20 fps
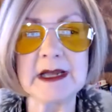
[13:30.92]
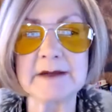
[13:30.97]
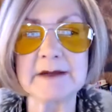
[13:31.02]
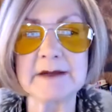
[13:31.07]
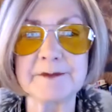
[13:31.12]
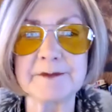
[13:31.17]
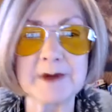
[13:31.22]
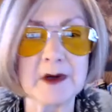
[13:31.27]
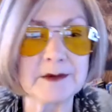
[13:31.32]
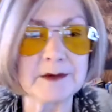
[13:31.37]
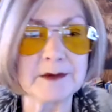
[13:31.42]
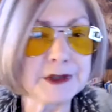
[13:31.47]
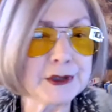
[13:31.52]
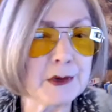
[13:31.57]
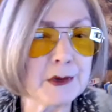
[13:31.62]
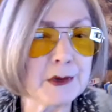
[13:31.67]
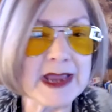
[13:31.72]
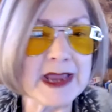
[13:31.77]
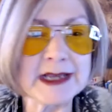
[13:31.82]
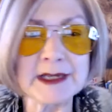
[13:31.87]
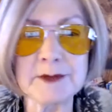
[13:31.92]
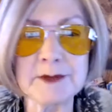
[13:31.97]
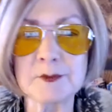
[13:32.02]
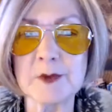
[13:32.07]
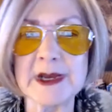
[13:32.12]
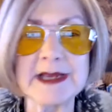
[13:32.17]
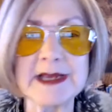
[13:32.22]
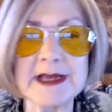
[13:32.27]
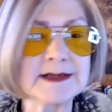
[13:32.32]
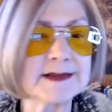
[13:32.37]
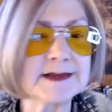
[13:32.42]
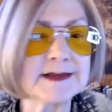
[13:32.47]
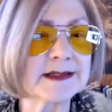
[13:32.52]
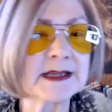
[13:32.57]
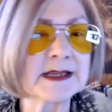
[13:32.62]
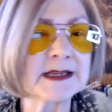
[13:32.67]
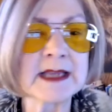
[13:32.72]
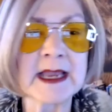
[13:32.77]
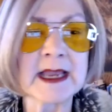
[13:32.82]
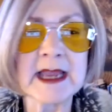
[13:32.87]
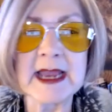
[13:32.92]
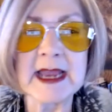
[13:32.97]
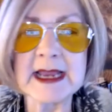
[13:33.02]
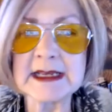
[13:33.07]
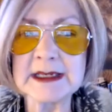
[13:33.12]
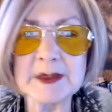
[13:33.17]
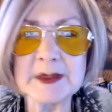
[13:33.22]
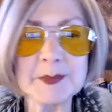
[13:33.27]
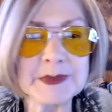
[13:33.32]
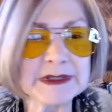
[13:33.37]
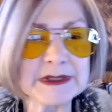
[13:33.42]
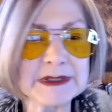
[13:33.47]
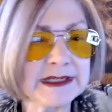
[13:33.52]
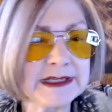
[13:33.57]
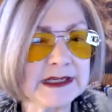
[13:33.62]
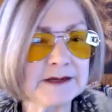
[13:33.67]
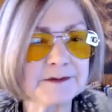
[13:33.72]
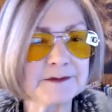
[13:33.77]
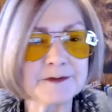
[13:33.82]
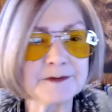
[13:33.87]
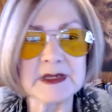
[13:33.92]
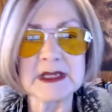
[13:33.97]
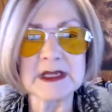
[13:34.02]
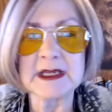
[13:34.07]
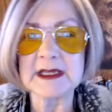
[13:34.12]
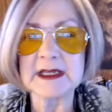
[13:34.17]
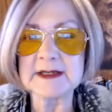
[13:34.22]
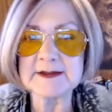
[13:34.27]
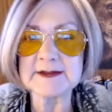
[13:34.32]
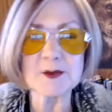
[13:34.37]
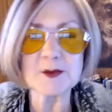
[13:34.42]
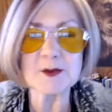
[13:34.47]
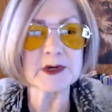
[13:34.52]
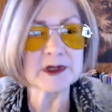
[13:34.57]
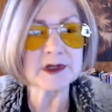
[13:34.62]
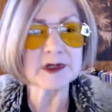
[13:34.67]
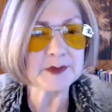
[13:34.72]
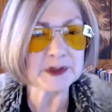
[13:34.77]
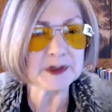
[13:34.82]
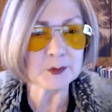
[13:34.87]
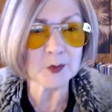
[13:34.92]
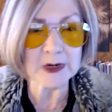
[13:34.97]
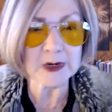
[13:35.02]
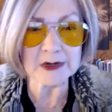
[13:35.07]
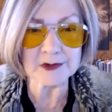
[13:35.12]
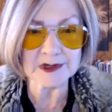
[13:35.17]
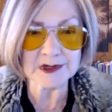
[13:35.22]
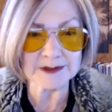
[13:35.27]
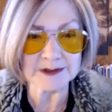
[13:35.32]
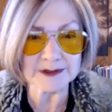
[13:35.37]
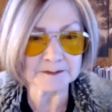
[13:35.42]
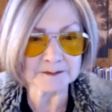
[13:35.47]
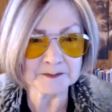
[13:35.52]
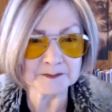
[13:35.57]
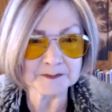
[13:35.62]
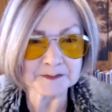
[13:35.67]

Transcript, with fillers: of you know any race, any belief is going to be welcome.